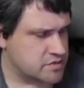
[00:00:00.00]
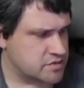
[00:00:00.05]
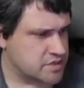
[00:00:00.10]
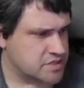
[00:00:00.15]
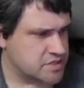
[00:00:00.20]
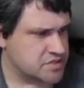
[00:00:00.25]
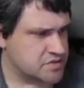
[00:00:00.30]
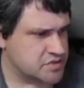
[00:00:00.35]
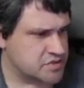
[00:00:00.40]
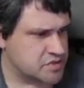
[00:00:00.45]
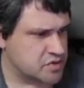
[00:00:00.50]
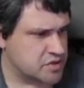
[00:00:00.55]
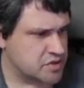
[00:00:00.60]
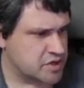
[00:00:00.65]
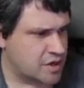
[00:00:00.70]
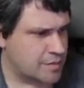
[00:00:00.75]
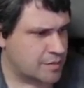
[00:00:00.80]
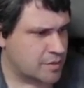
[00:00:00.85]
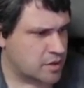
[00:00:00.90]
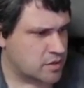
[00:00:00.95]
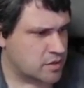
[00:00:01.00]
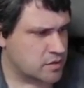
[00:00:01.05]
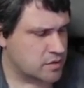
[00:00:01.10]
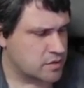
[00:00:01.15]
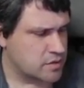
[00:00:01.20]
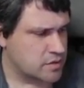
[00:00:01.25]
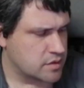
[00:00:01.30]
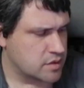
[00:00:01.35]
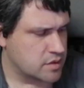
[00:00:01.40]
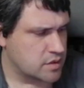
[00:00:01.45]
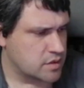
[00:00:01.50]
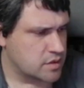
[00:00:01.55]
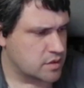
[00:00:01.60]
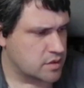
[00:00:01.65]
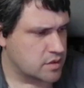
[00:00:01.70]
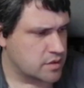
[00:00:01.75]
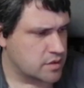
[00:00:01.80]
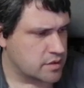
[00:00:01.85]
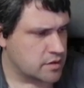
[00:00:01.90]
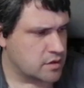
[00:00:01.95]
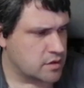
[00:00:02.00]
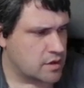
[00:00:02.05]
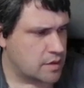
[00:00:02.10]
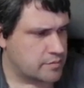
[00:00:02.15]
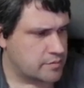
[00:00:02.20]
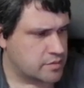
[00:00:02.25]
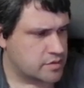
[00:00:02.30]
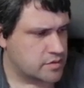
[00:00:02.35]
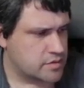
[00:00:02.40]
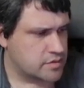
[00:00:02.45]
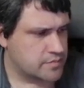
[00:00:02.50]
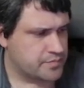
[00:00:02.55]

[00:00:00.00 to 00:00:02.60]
Makes your sturdy armor. You're up.